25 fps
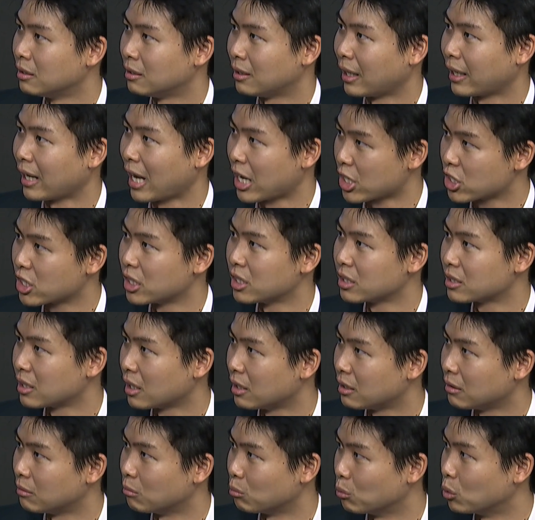like Ashes
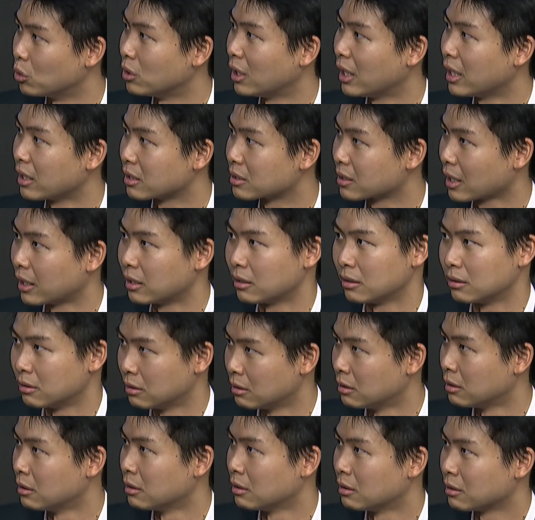and Moonlake's
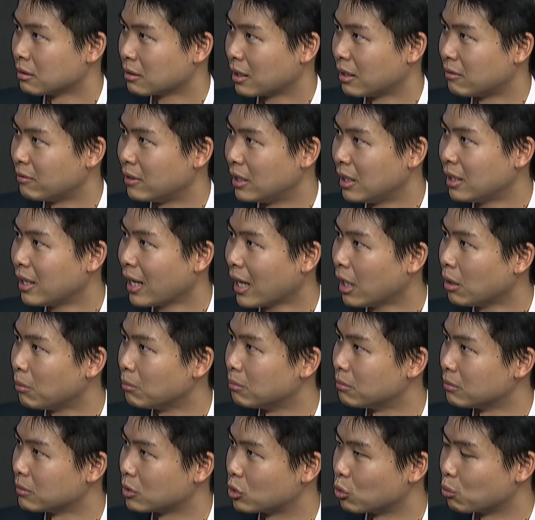can really help
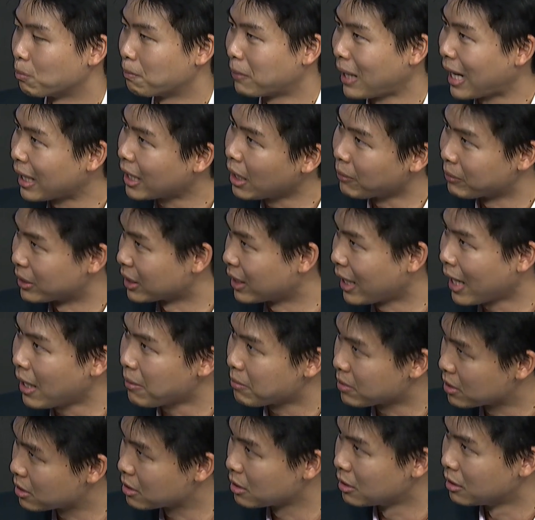to plug up the
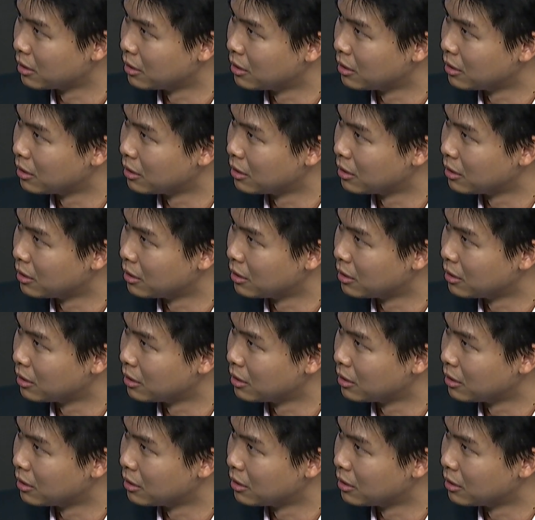gaps